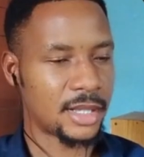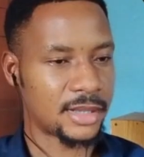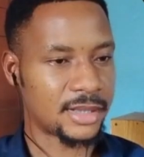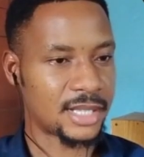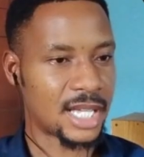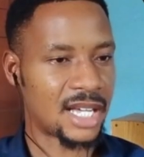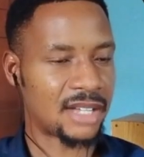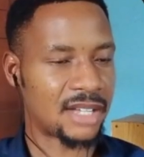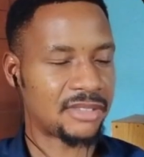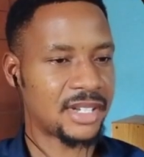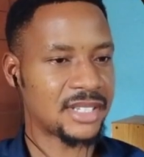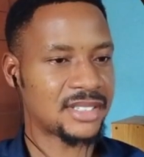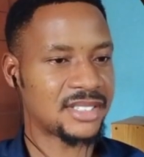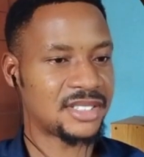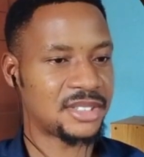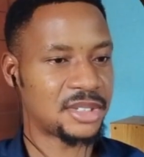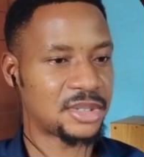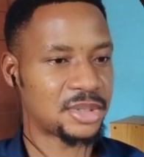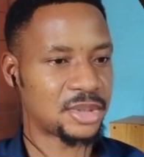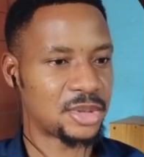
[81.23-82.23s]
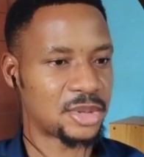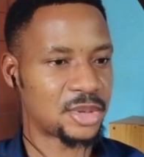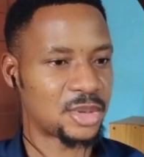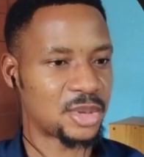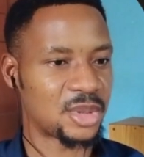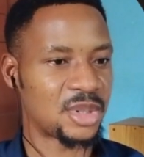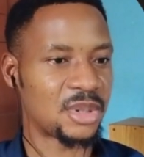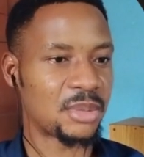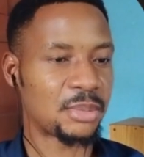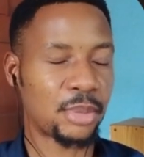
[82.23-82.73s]
Now, first thing you need to do is
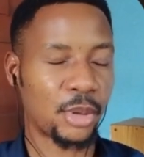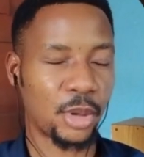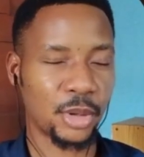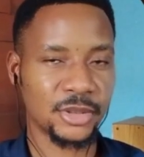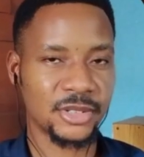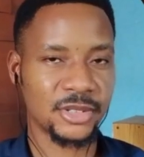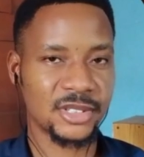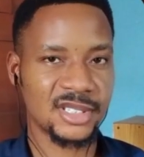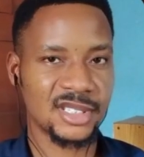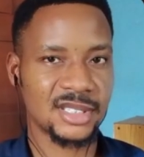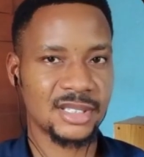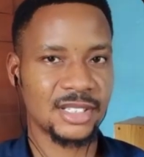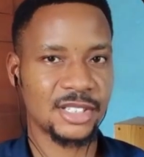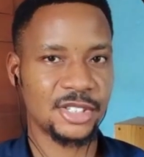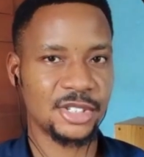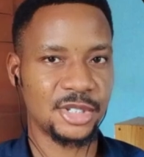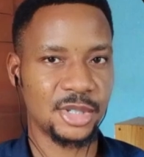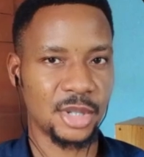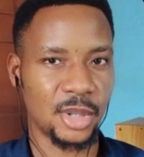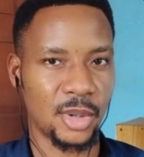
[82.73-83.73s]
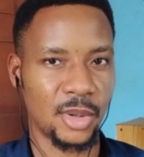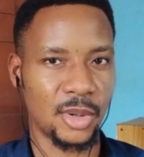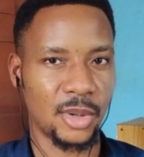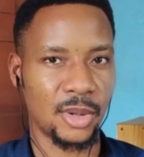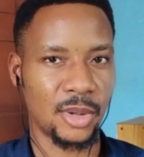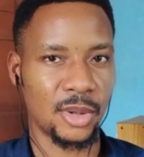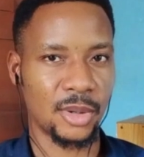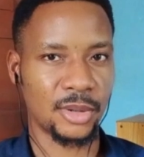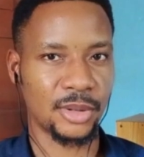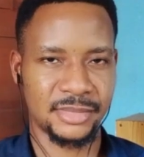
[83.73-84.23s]
to import
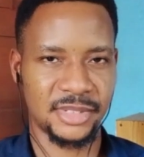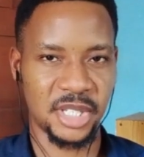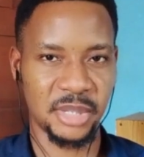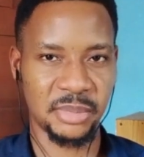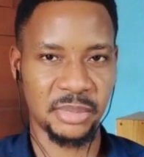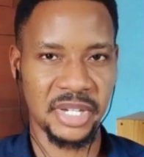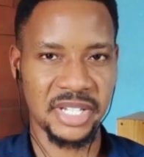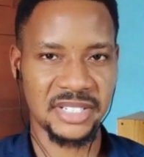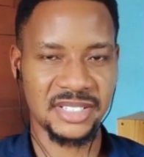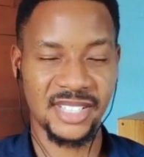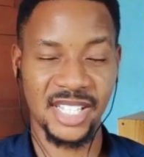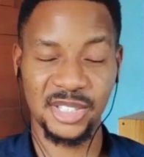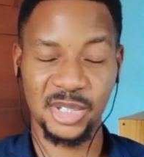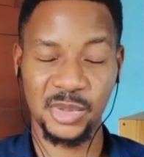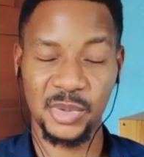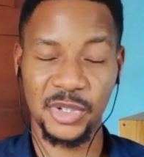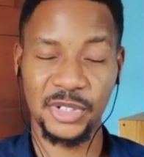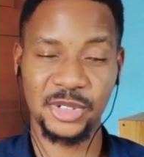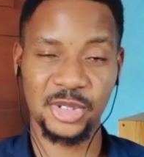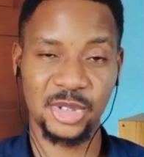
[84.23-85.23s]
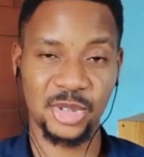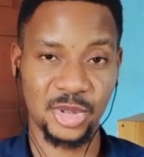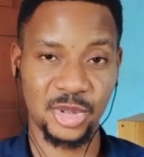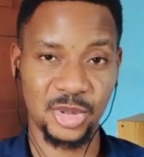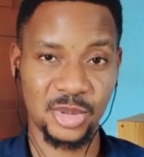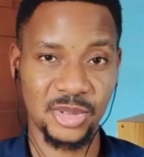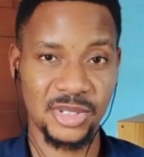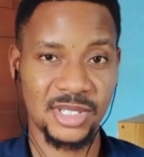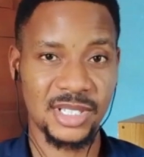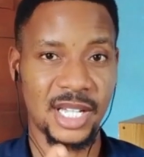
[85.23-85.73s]
your image that you want to
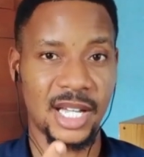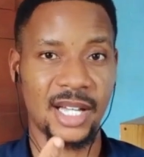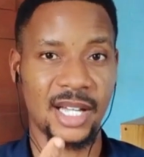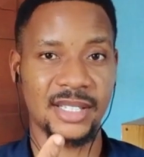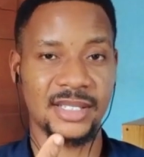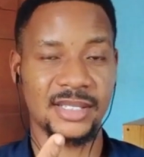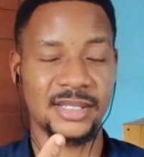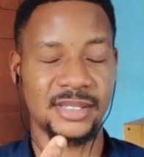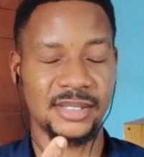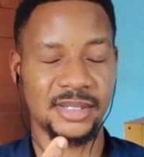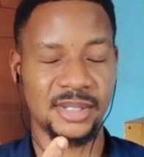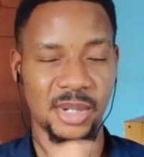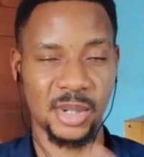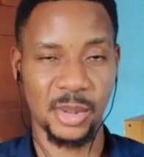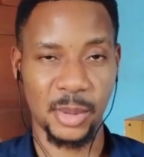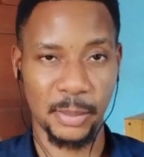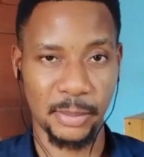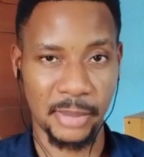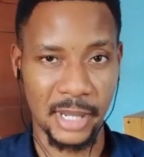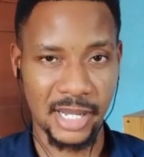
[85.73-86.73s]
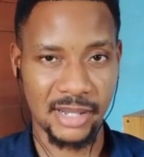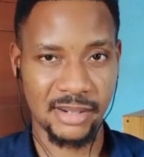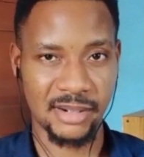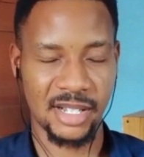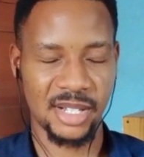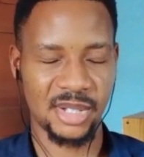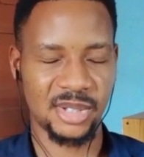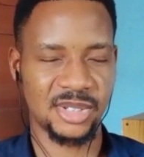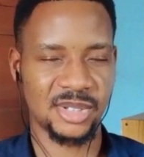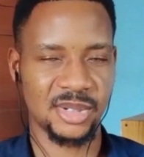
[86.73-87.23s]
use as your
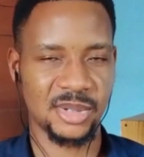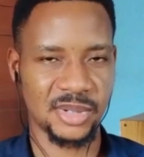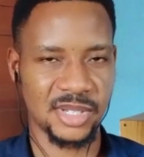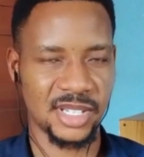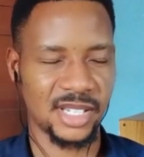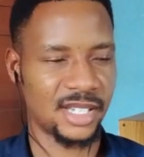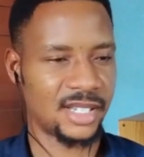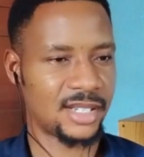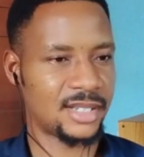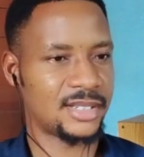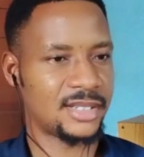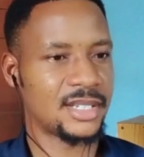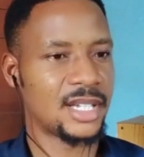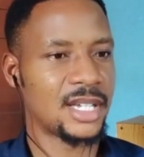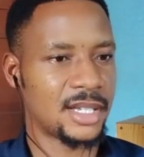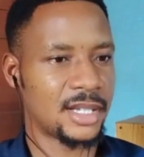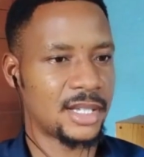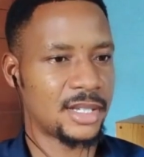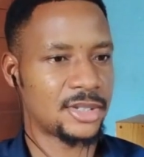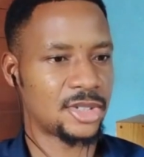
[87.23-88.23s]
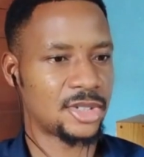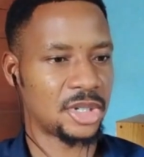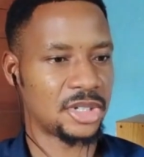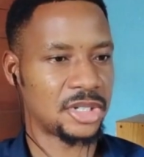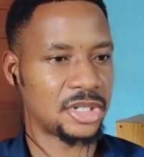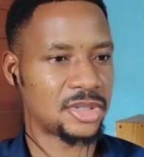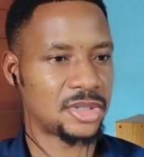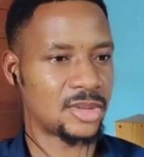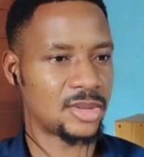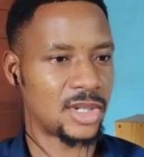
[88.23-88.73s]
background, okay? So you
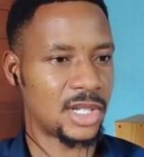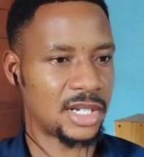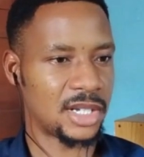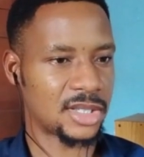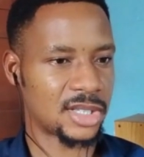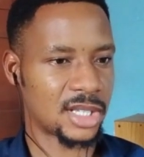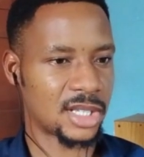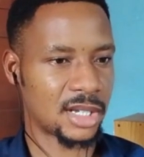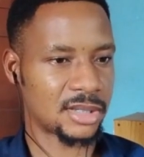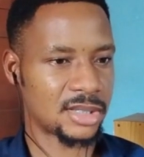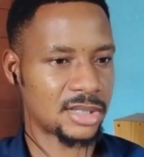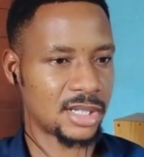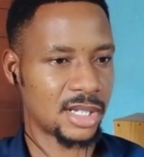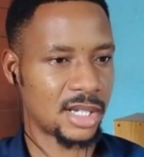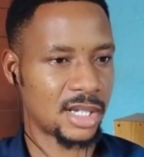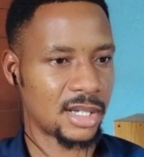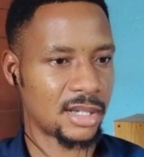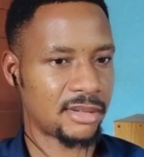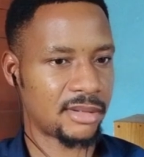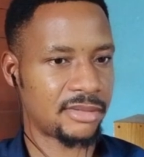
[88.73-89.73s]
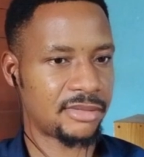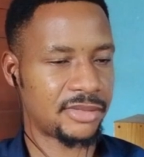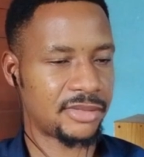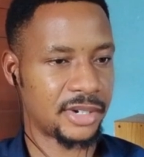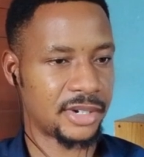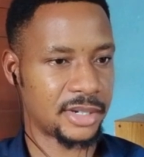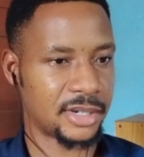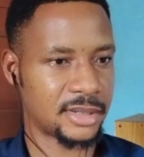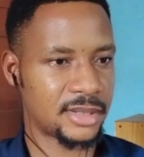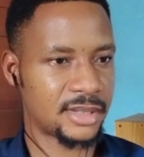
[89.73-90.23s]
need to lay it out here
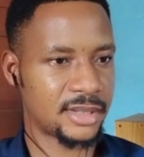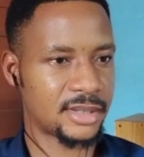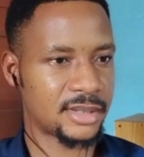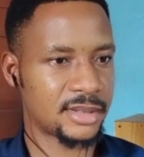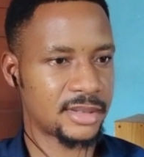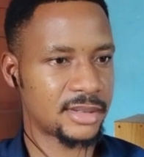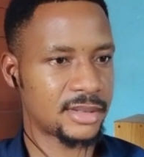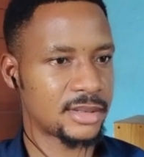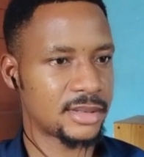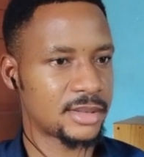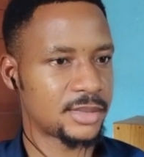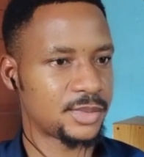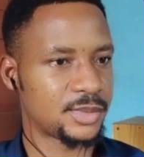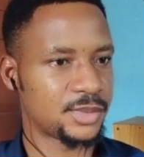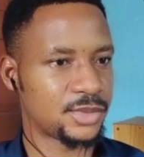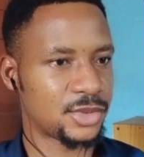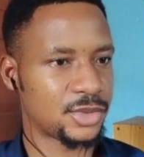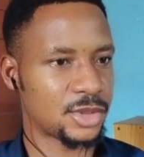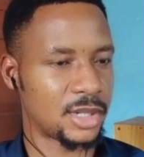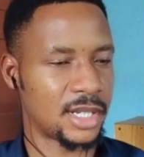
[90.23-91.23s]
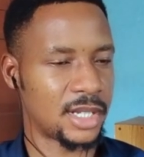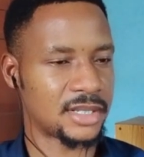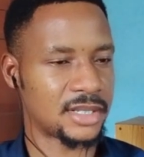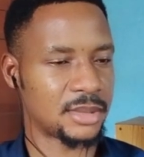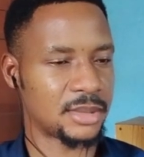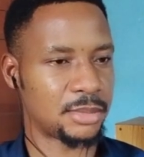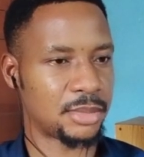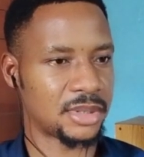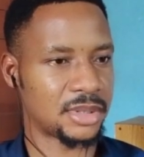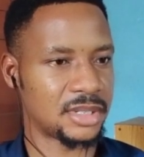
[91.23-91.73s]
first. So let's
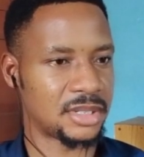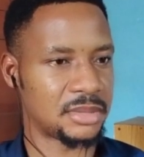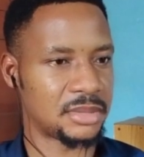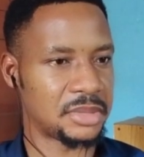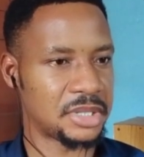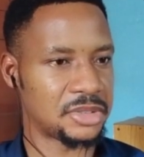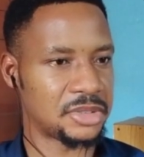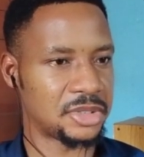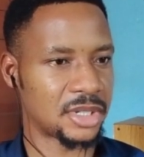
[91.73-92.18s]
import the image.